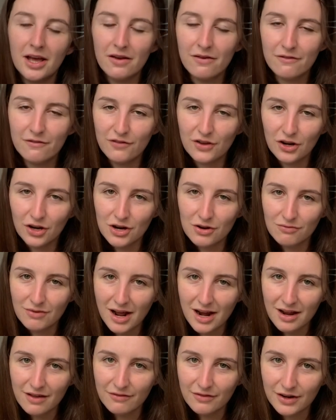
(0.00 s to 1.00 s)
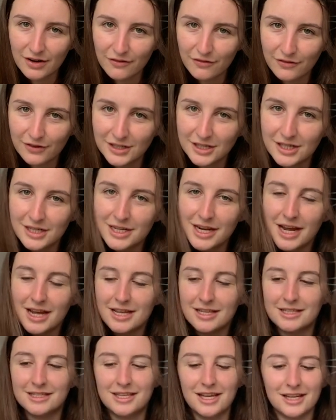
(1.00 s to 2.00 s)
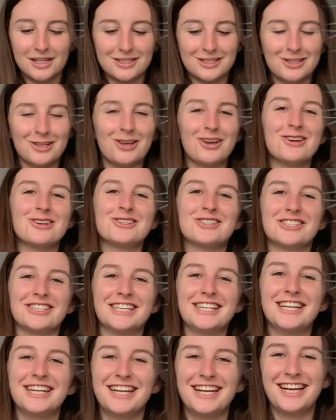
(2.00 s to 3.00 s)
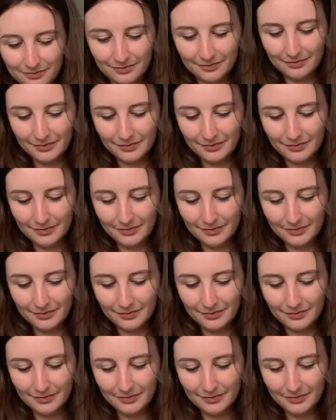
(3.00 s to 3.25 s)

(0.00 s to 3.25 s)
very relevant for today's excursion.